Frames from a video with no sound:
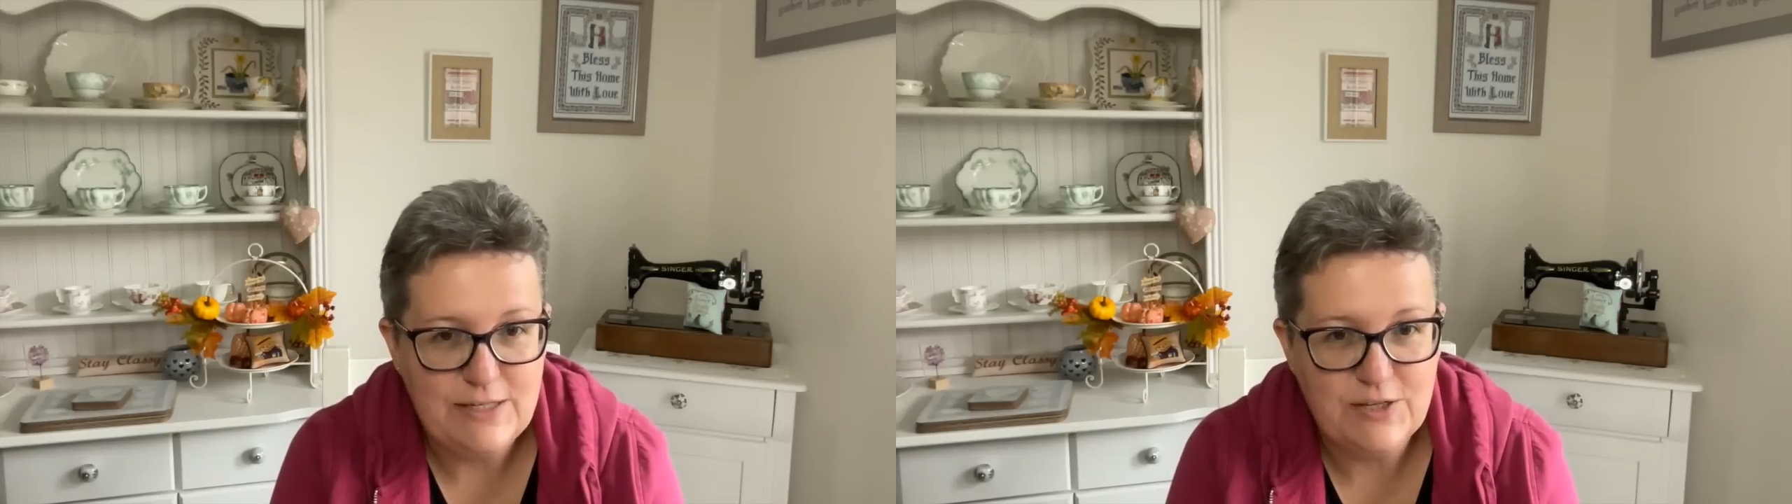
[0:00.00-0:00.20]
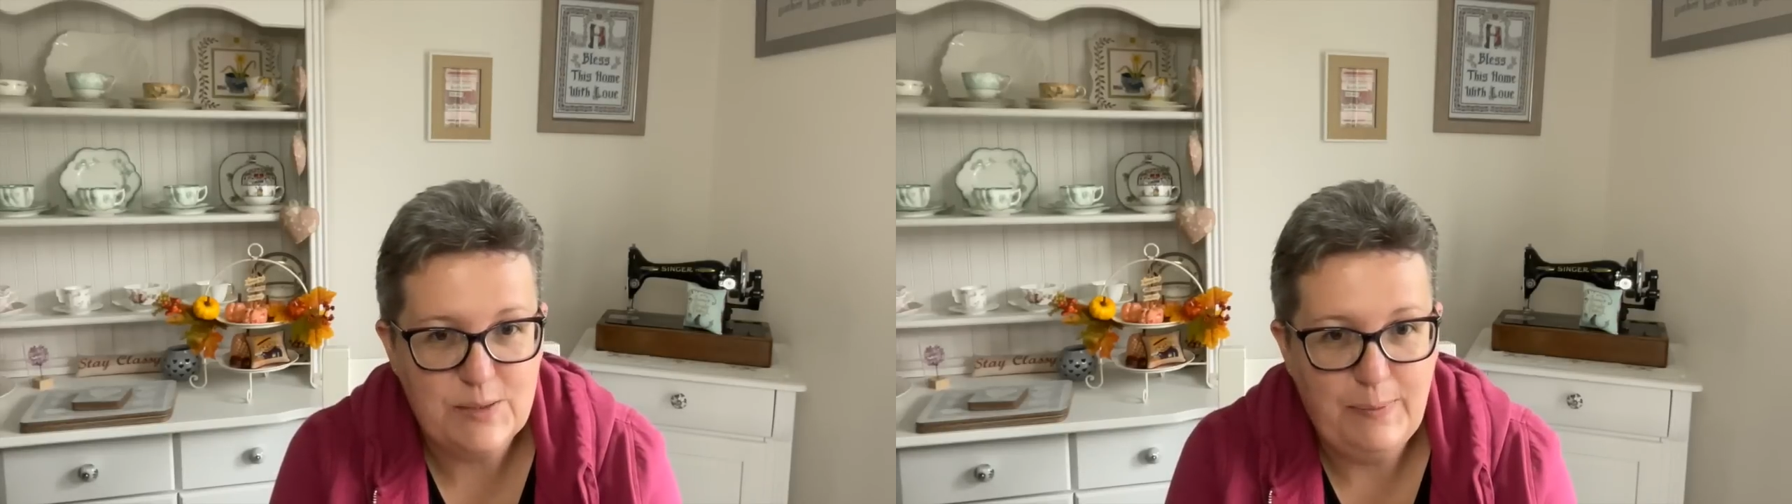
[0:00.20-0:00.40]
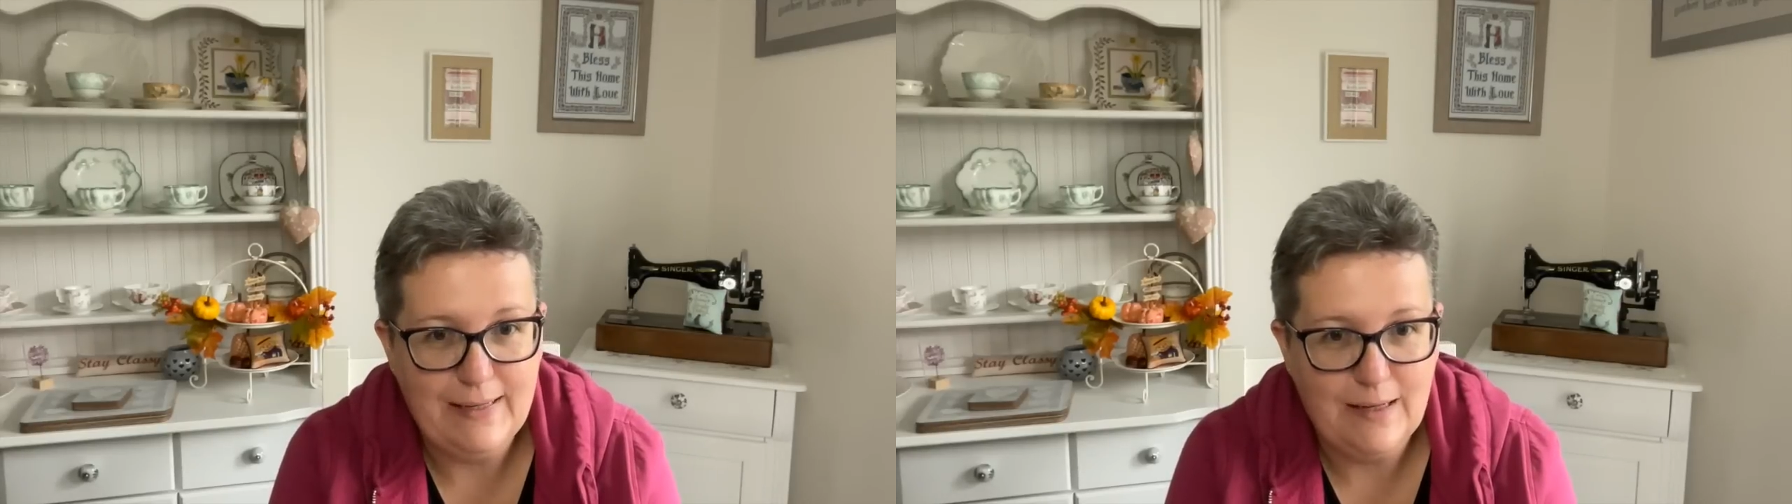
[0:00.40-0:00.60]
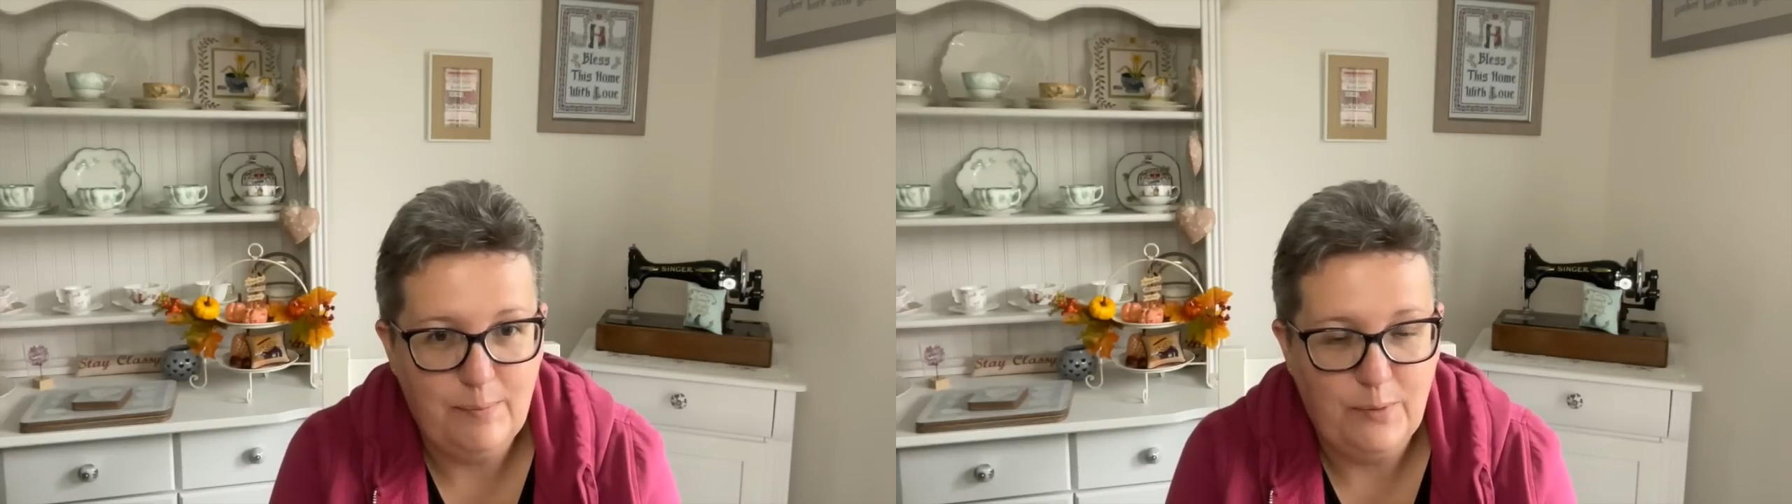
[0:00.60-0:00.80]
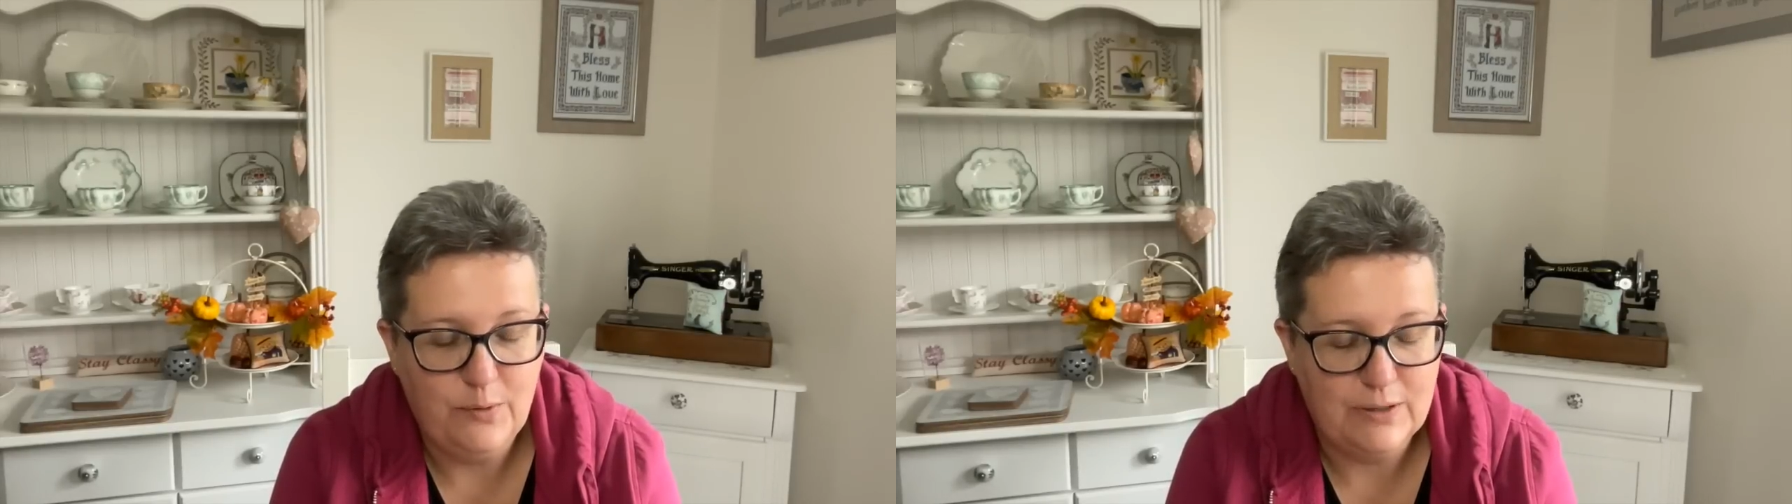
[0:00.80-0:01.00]
just to pick
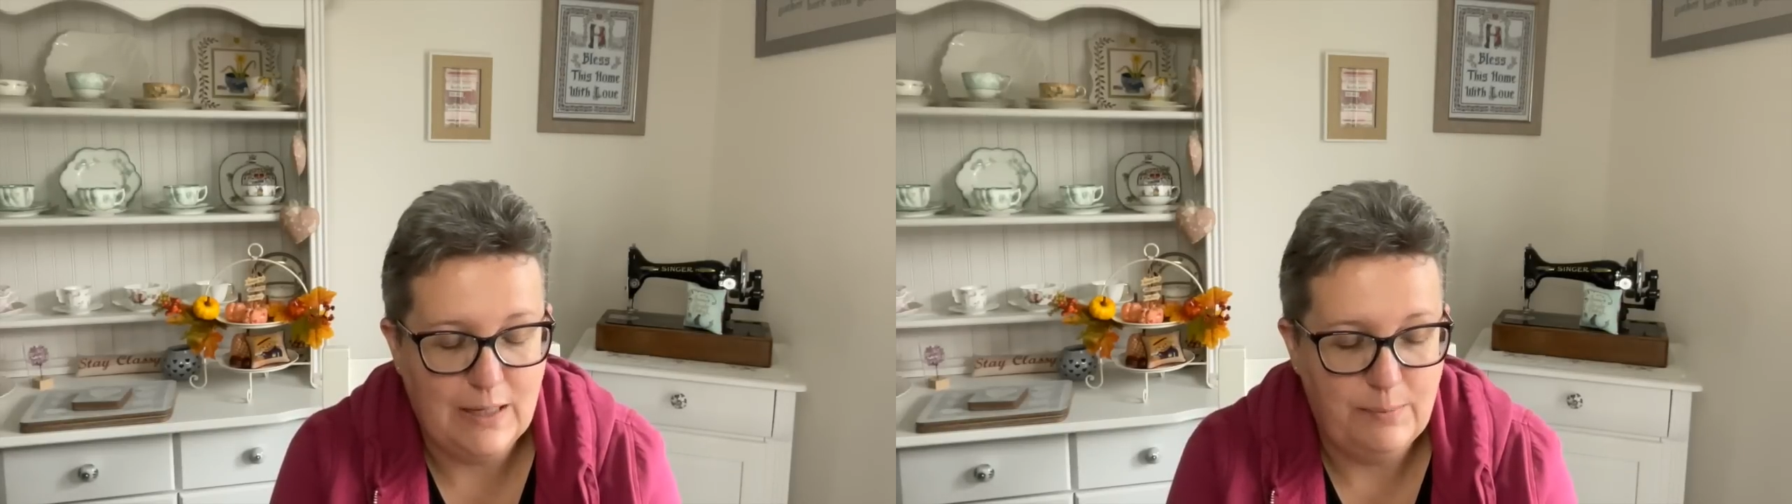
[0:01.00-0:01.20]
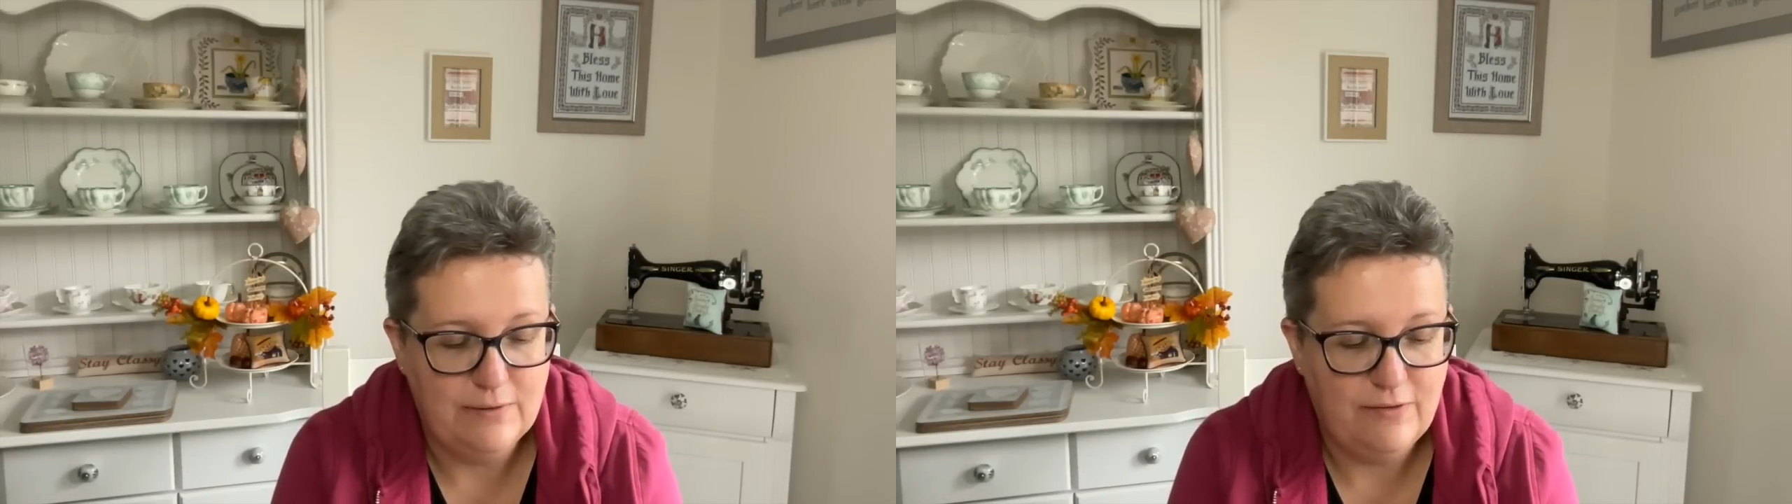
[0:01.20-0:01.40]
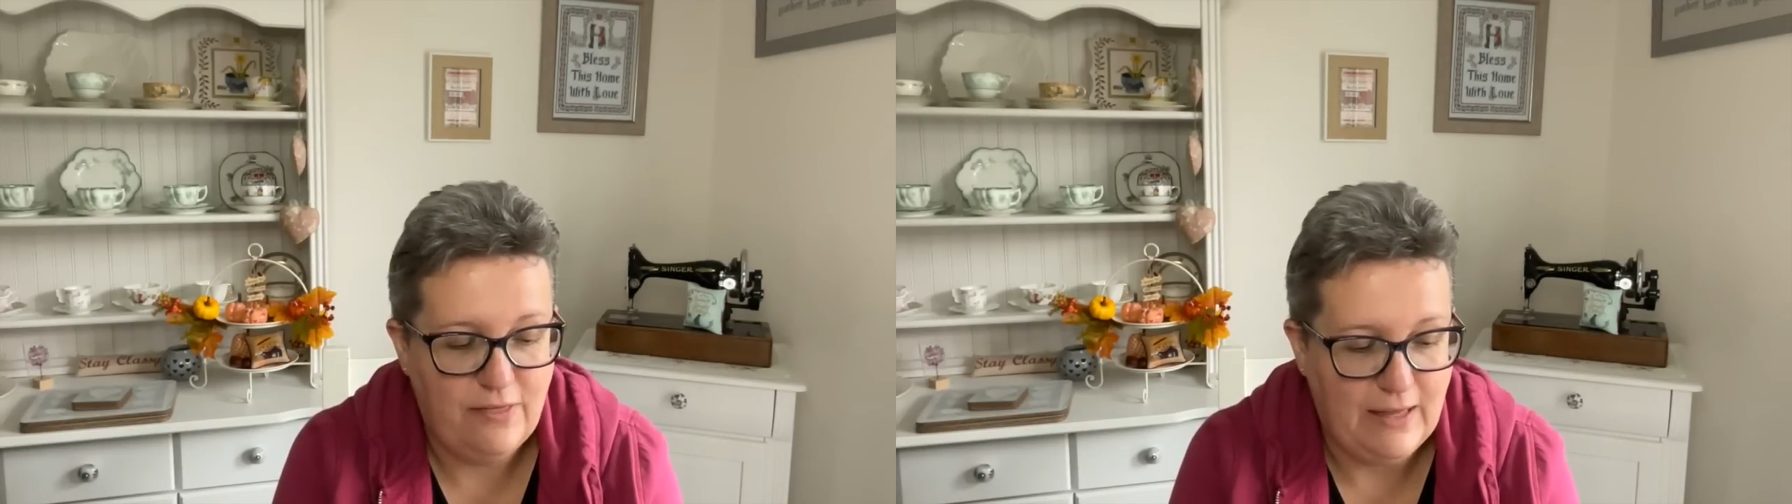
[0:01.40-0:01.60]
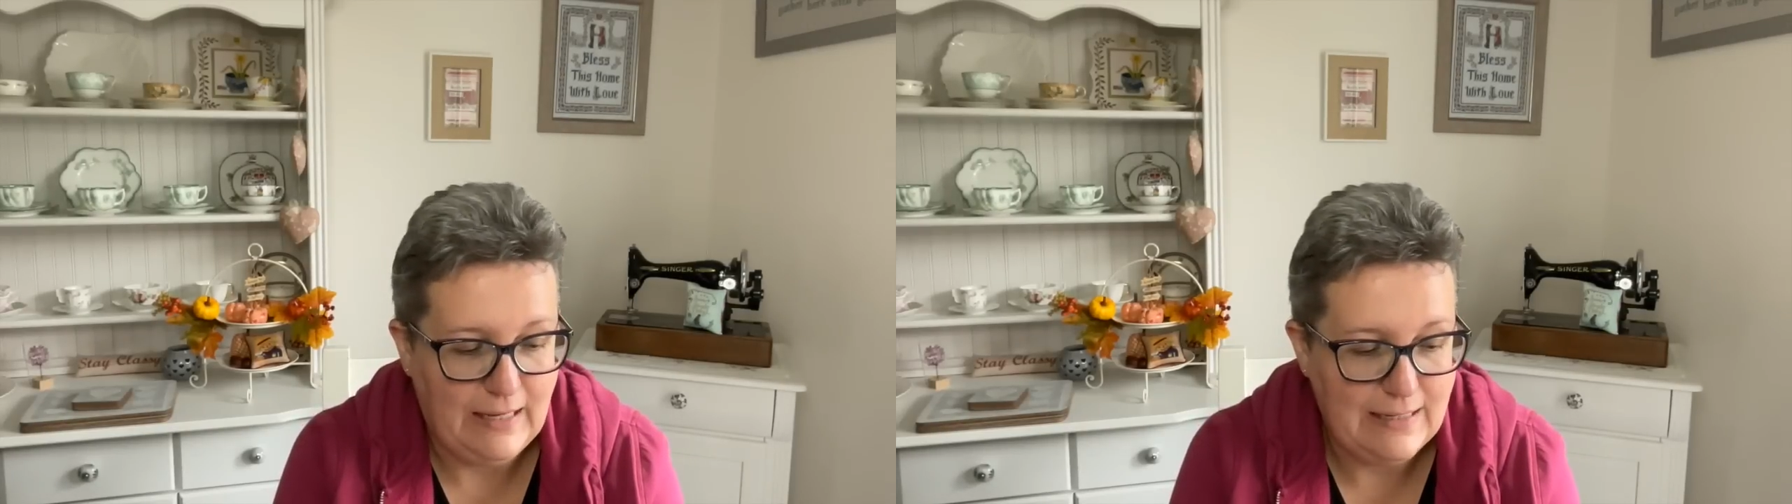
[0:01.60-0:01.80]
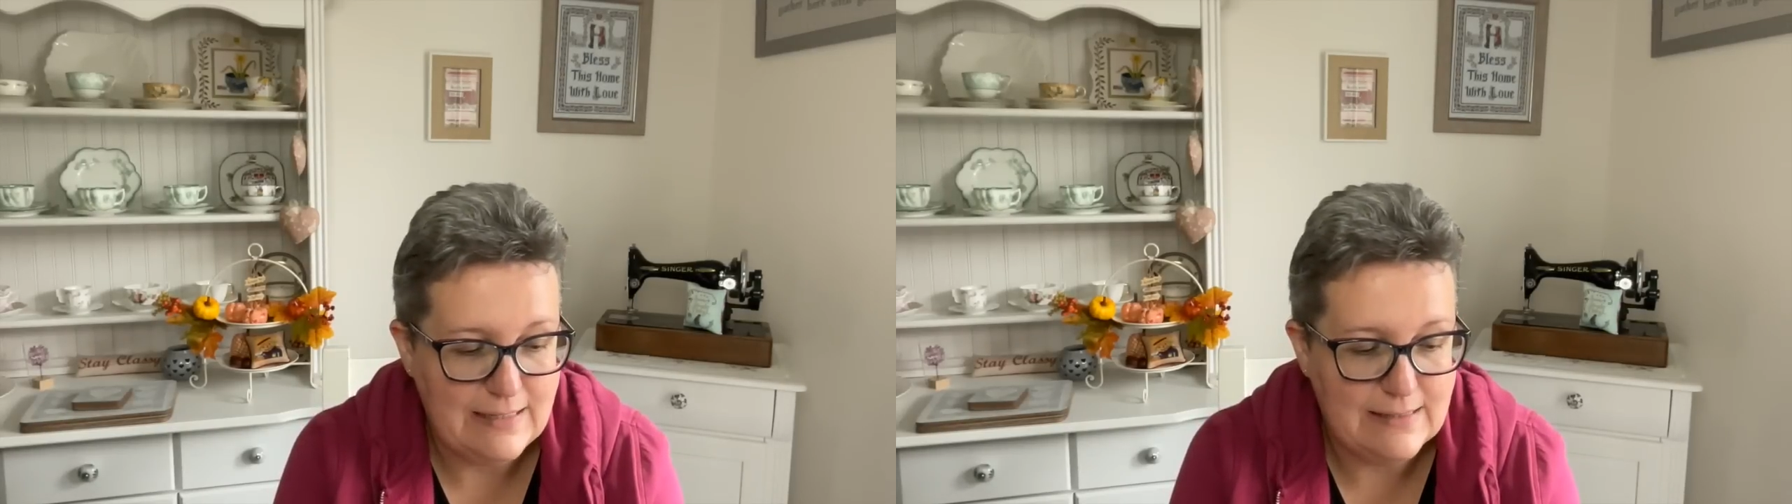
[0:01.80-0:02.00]
up on a couple of
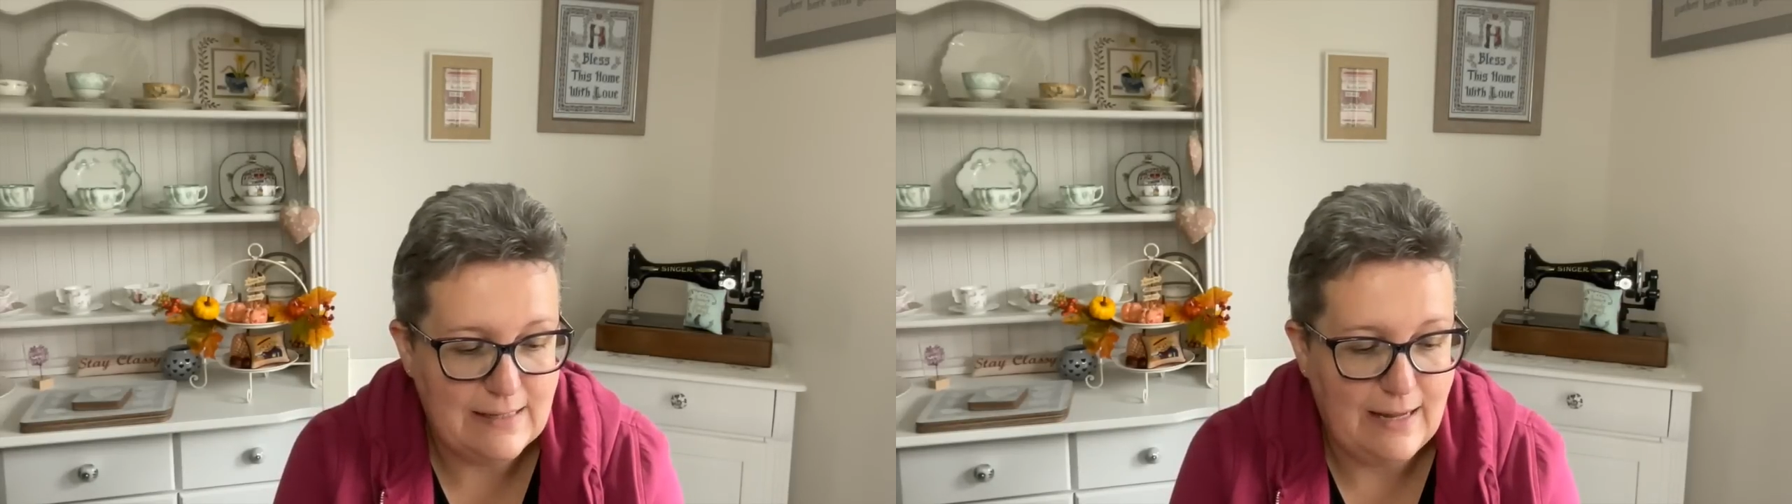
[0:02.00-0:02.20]
things,